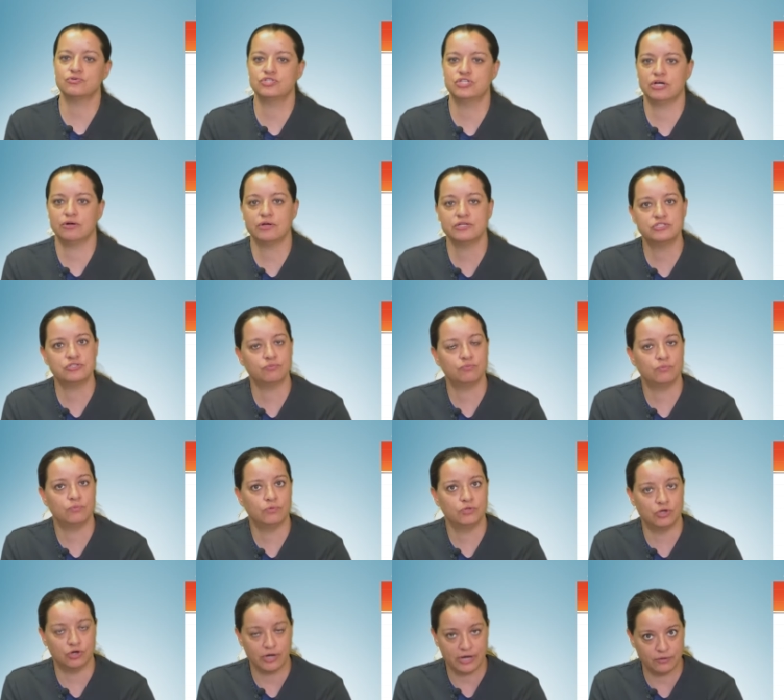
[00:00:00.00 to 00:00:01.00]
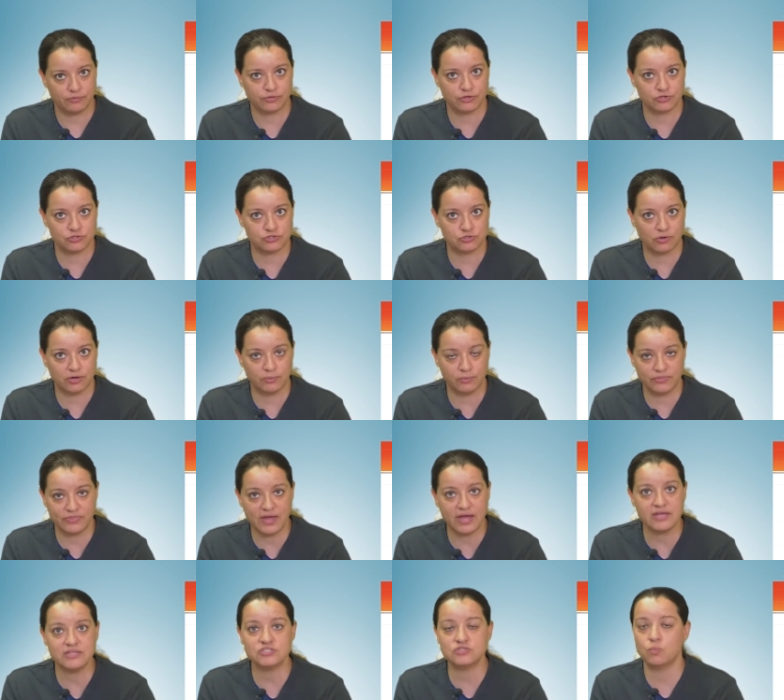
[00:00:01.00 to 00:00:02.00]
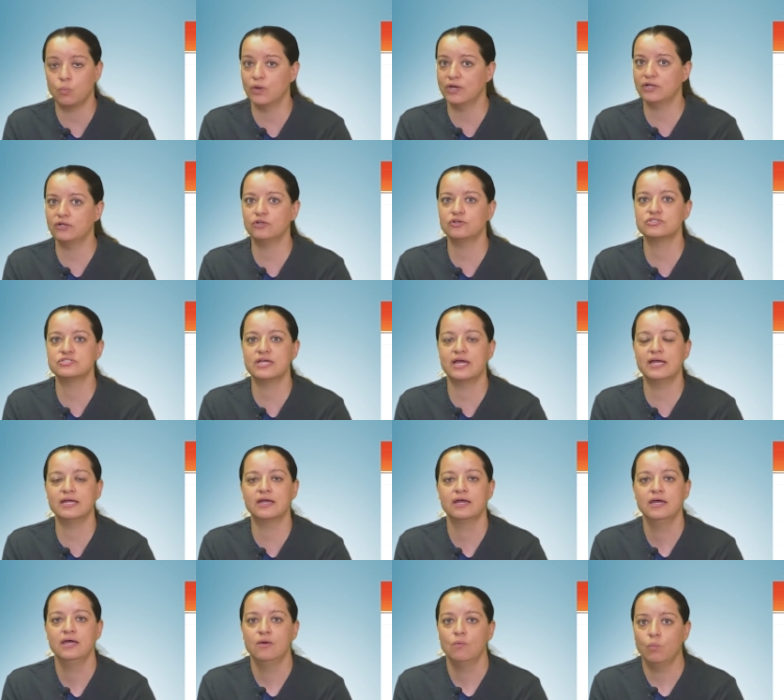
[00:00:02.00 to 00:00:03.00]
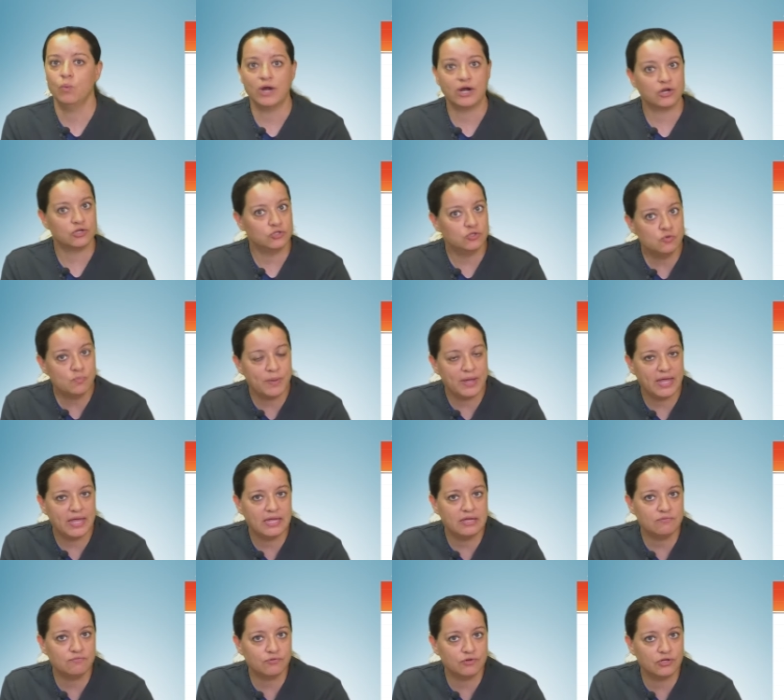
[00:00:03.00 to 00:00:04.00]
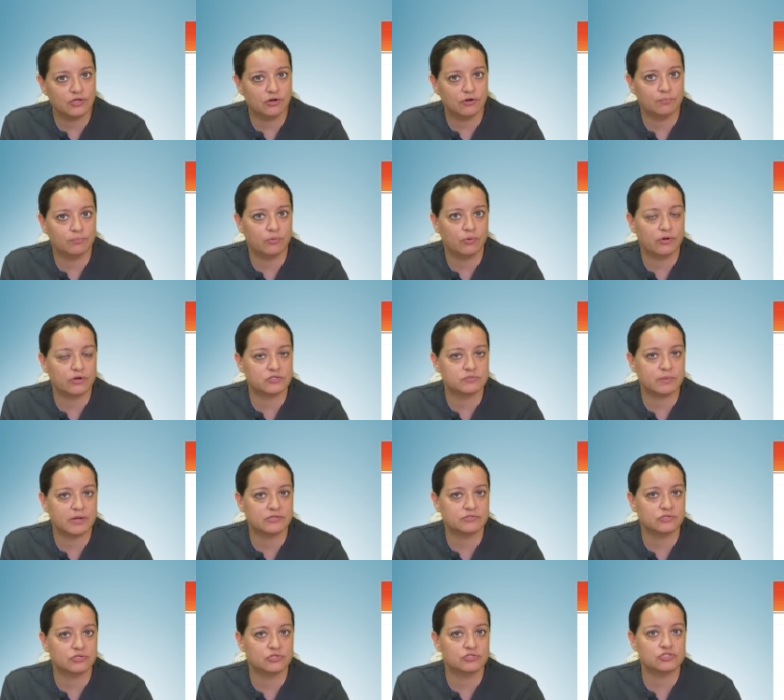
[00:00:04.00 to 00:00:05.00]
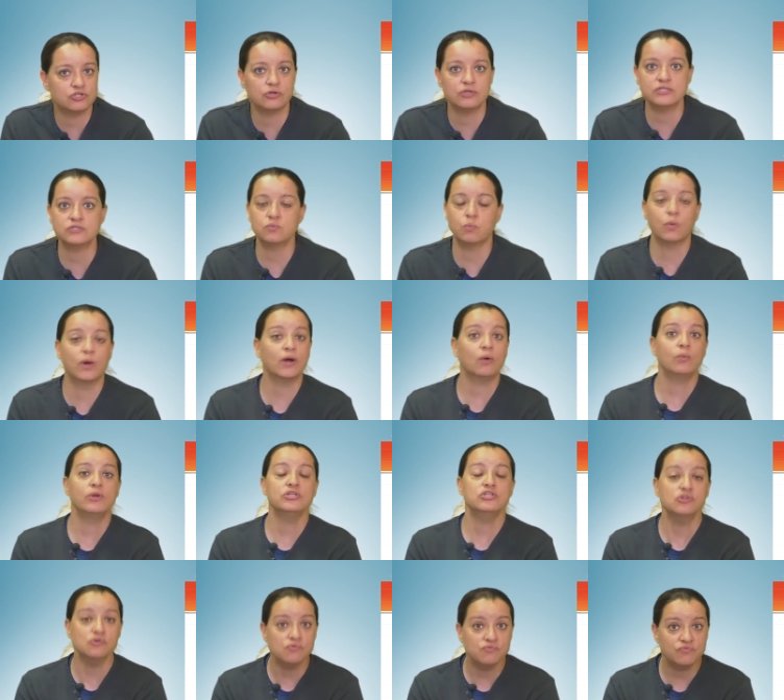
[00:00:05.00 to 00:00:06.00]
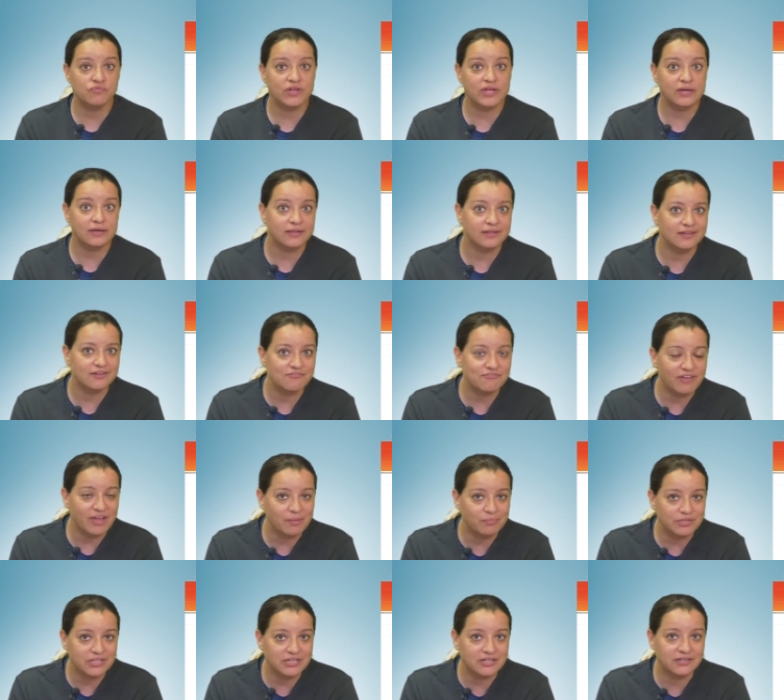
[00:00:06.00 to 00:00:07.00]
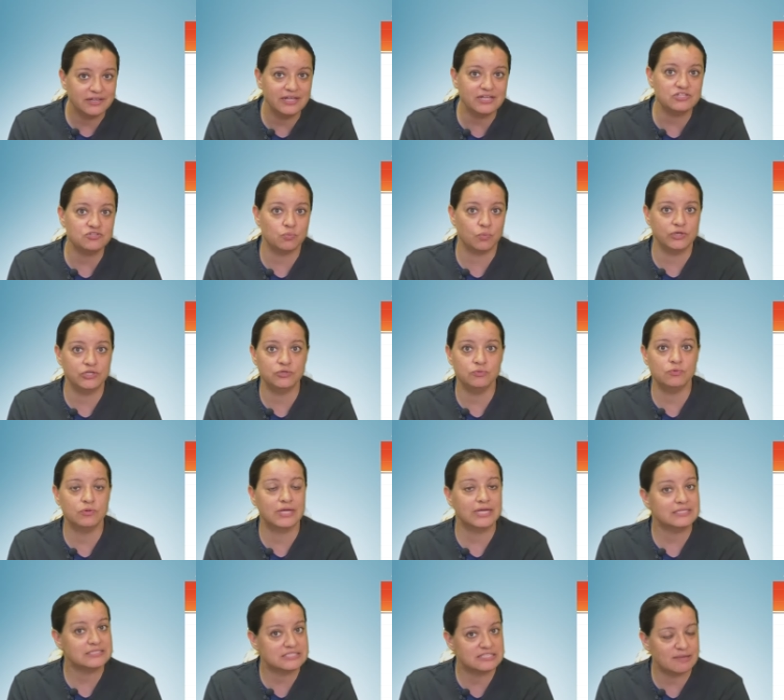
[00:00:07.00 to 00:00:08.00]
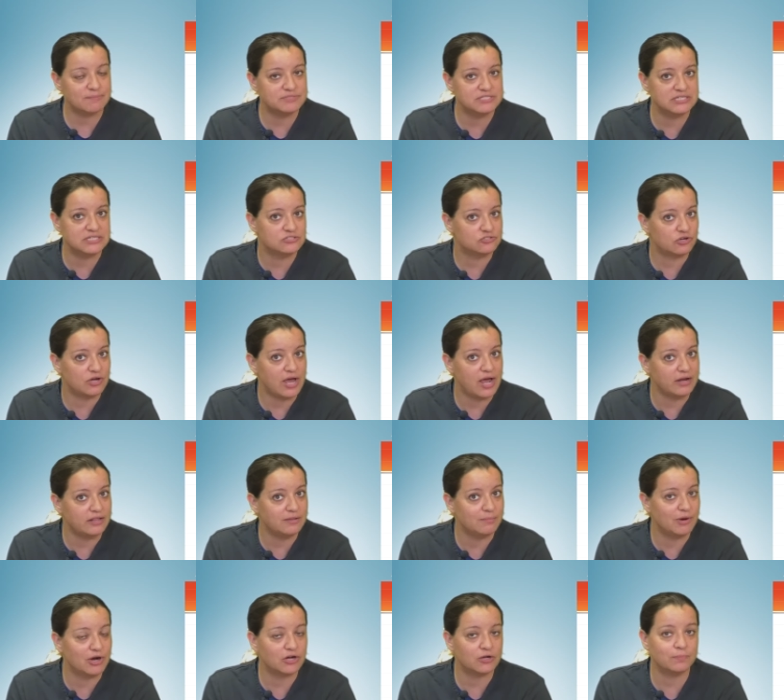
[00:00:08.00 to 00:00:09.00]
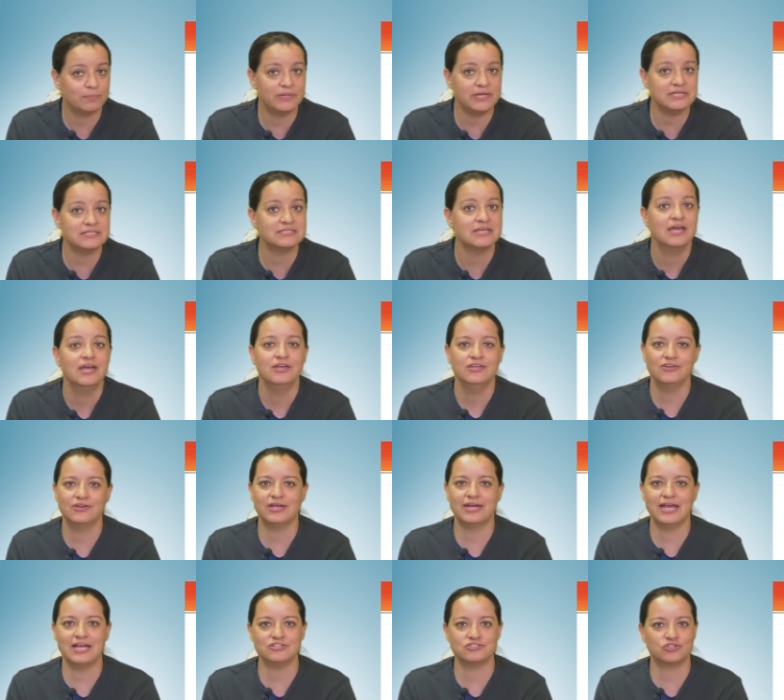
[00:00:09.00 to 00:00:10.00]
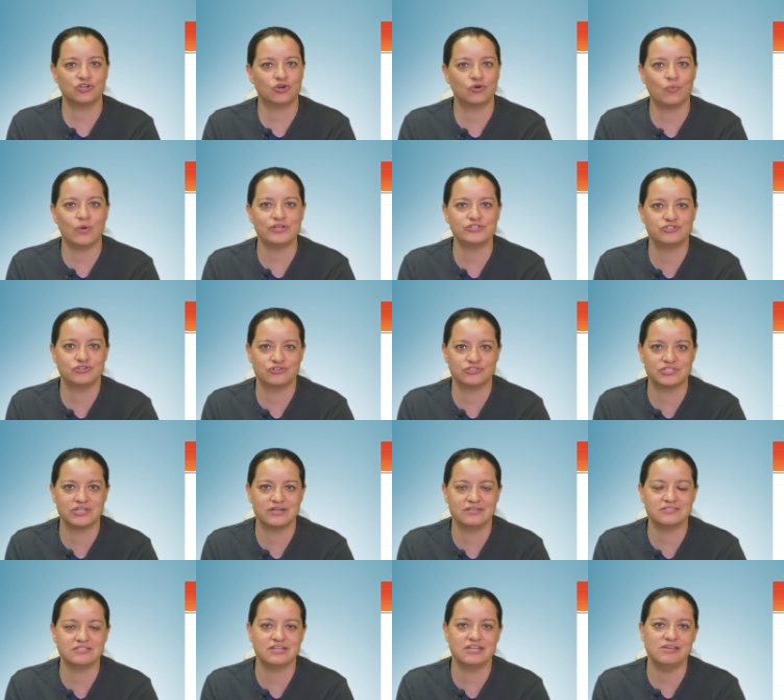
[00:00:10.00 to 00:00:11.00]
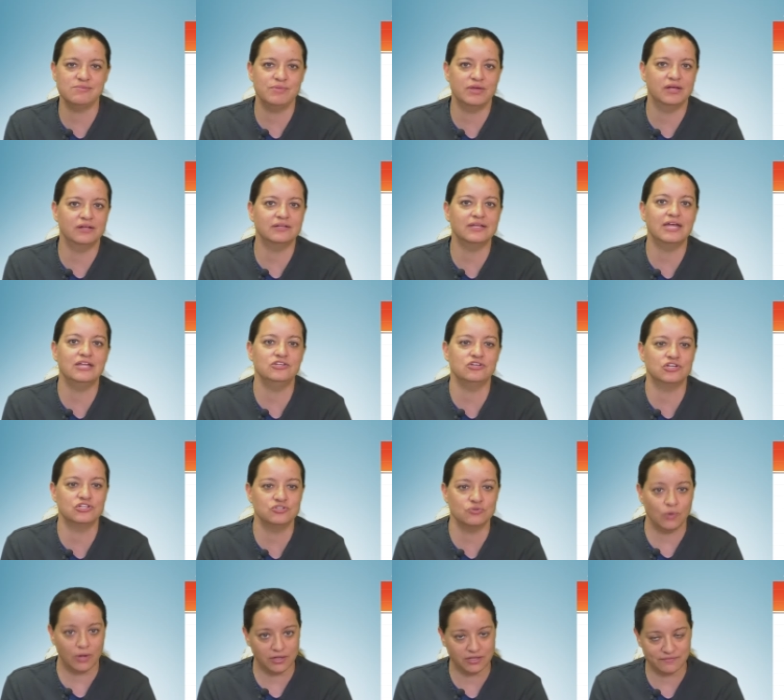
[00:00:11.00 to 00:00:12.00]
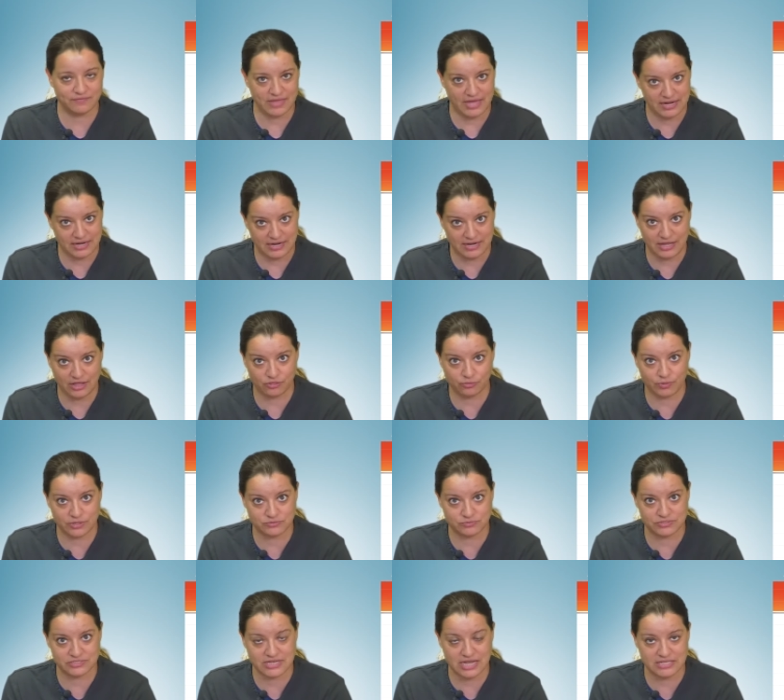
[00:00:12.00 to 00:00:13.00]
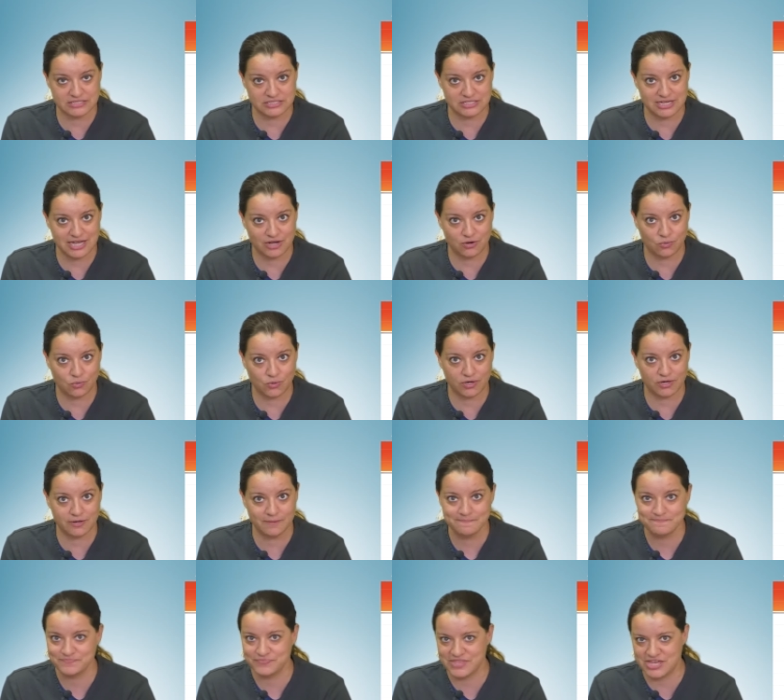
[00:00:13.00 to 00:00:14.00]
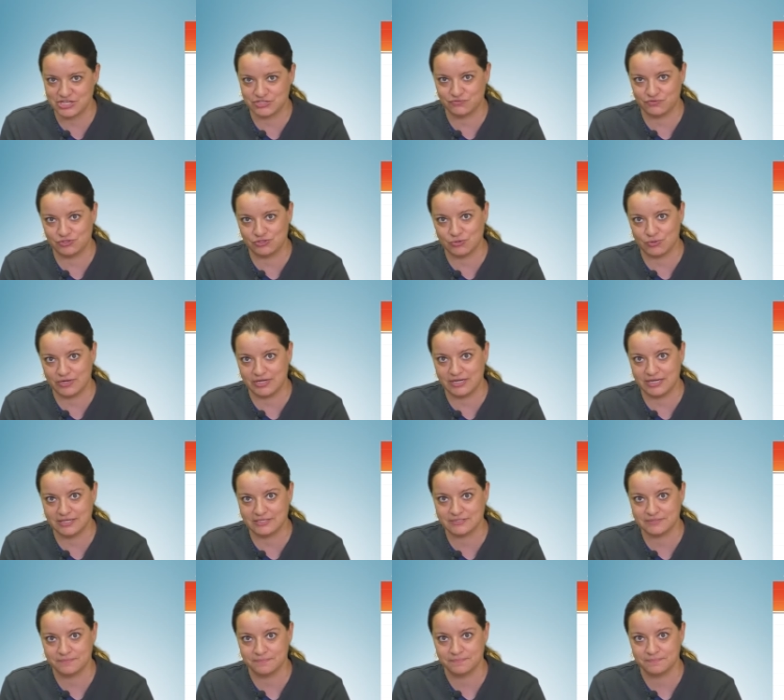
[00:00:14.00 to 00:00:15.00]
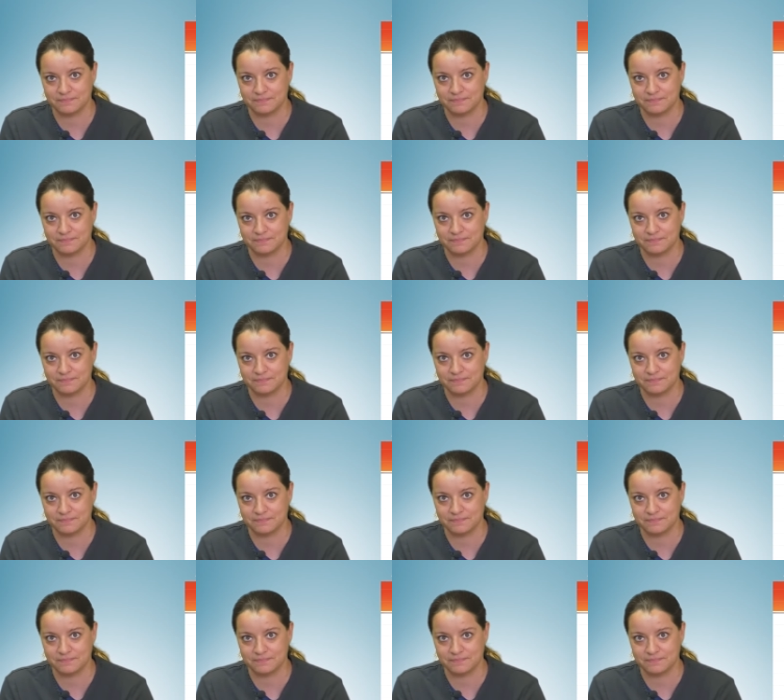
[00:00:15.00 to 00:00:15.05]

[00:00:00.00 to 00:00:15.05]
share your healthcare story with us, what it looks like, what are you paying for your employer-sponsored insurance, where would you fit in the family glitch, would you get subsidies or not in the marketplace? You can ask your question or send us an email, and you can do all of that at healthwatchwisconsin.org. Thanks for joining us.